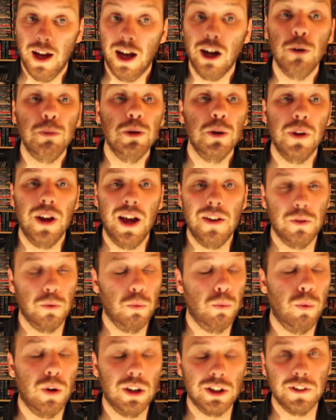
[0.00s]
I hope you will have a
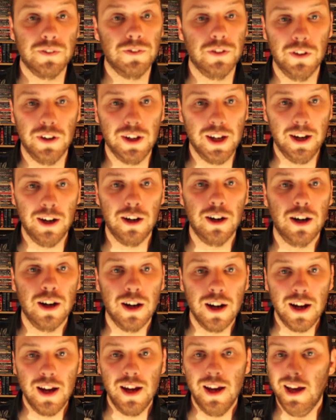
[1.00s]
wonderful year,
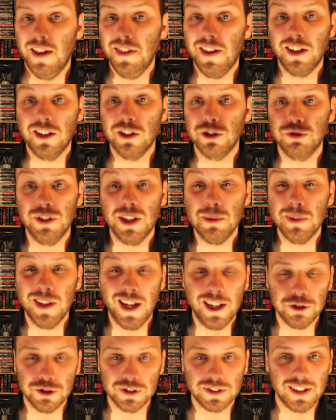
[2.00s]
and that you'll dream
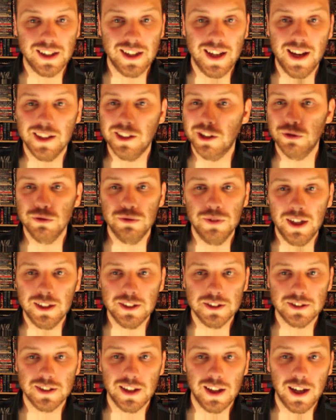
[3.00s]
dangerously and
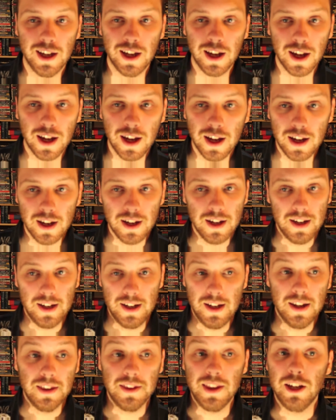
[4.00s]
outrageously,
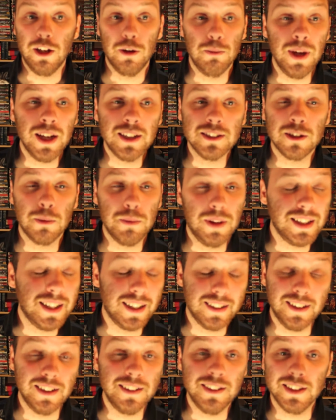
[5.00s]
that you'll make something
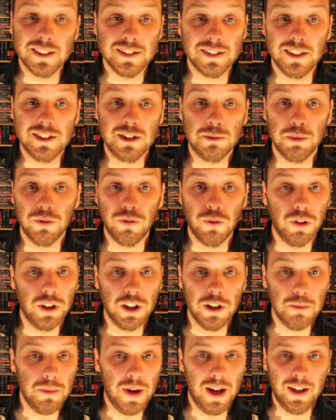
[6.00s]
that didn't exist before
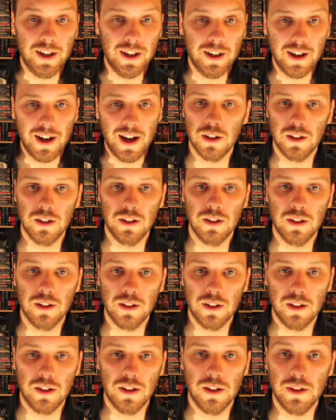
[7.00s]
you made it,
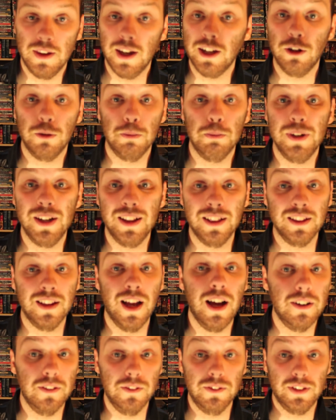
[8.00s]
that you'll be
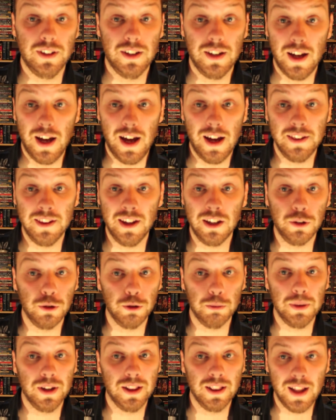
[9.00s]
loved, and that you
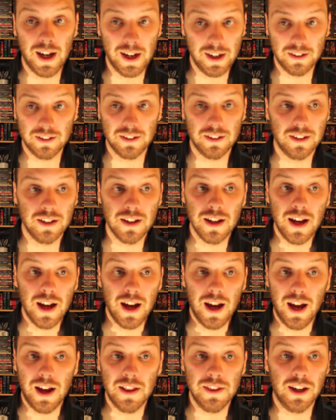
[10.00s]
will be liked,
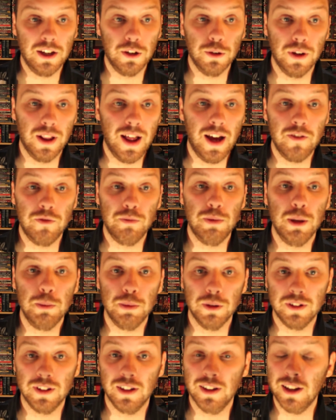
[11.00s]
and that you will have
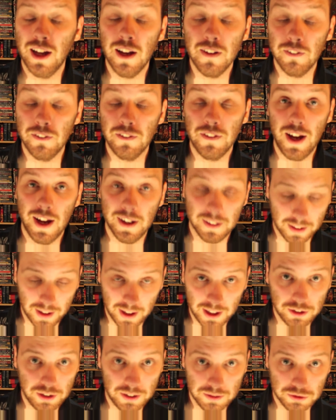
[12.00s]
people to love and
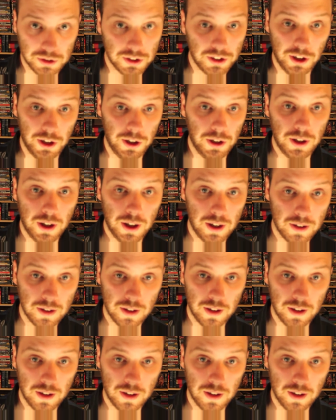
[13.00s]
like in return.